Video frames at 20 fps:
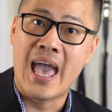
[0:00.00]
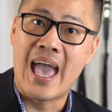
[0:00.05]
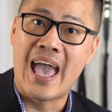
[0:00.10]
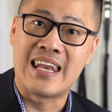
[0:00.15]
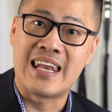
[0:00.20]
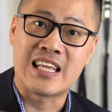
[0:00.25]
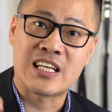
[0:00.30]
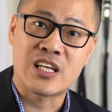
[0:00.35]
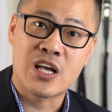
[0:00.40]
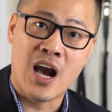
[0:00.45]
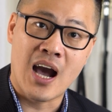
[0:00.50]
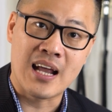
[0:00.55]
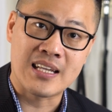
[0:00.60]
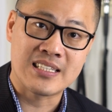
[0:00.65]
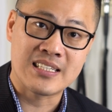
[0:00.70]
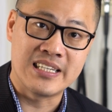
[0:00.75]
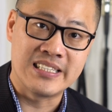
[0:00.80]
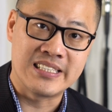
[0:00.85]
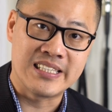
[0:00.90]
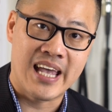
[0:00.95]
And it
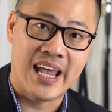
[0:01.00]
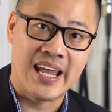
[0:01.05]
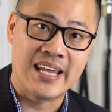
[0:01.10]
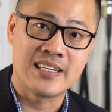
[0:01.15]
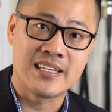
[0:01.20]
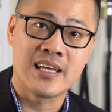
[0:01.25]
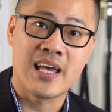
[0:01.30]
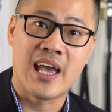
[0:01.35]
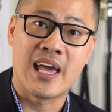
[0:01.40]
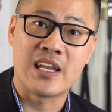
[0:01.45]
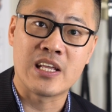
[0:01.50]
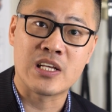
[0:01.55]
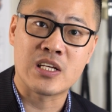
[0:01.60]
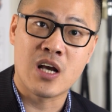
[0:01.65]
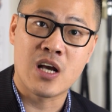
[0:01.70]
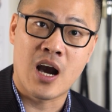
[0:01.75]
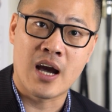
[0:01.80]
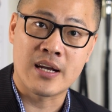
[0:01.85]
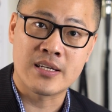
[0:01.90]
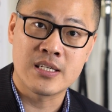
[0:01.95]
got contained and it
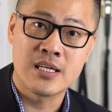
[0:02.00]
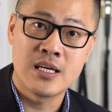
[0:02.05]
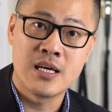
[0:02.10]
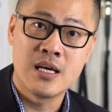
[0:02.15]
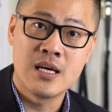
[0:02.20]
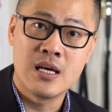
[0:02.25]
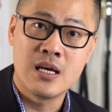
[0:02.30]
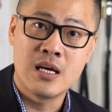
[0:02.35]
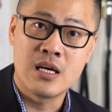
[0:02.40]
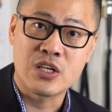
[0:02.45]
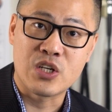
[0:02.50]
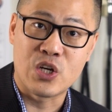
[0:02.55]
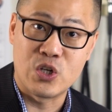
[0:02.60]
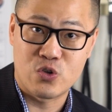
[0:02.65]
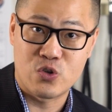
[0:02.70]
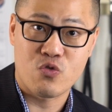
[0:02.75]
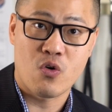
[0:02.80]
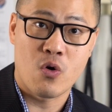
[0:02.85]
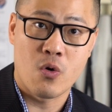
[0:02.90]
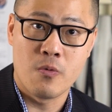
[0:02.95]
got
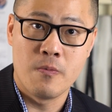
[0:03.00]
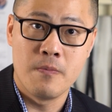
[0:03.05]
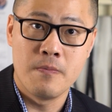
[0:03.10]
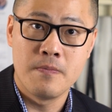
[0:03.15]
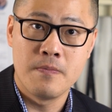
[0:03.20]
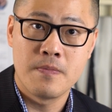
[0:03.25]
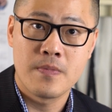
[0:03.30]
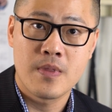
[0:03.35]
control.